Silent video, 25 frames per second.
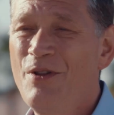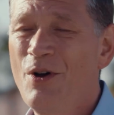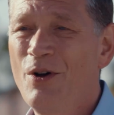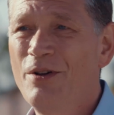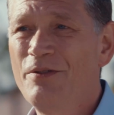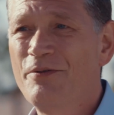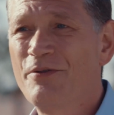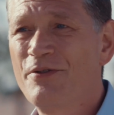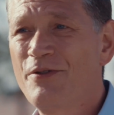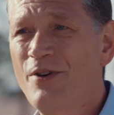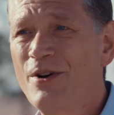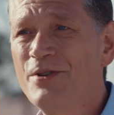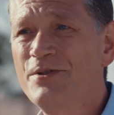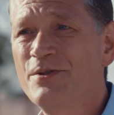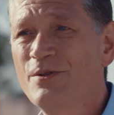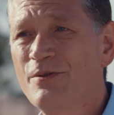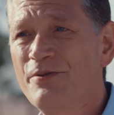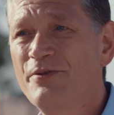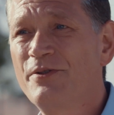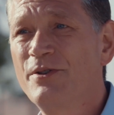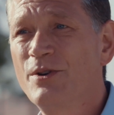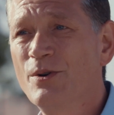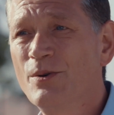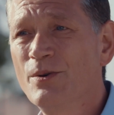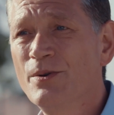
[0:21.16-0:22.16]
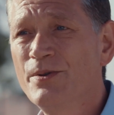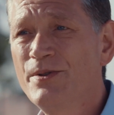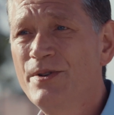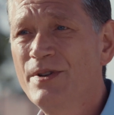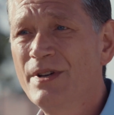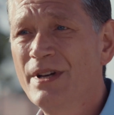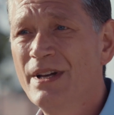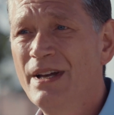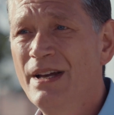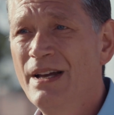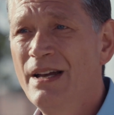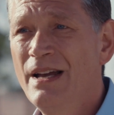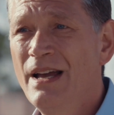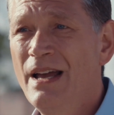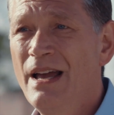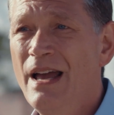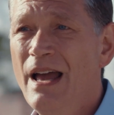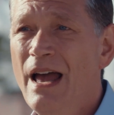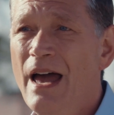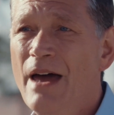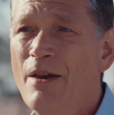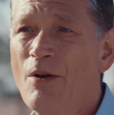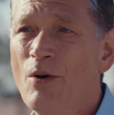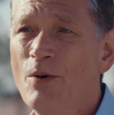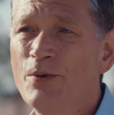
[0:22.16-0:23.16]
and not fossil fuels,
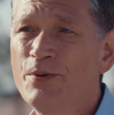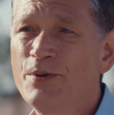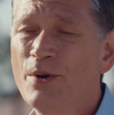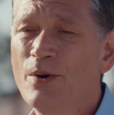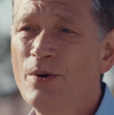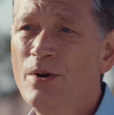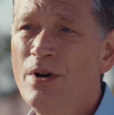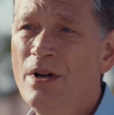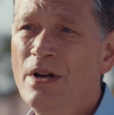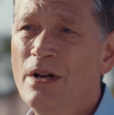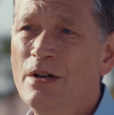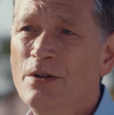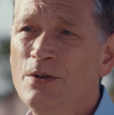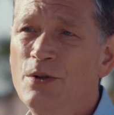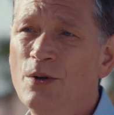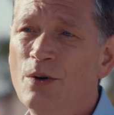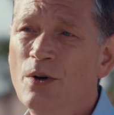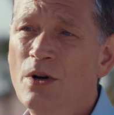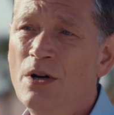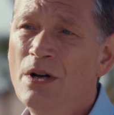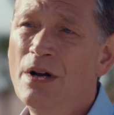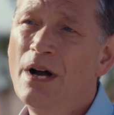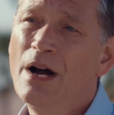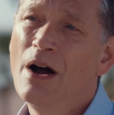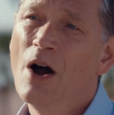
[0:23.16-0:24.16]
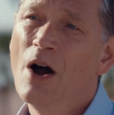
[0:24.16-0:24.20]
and also to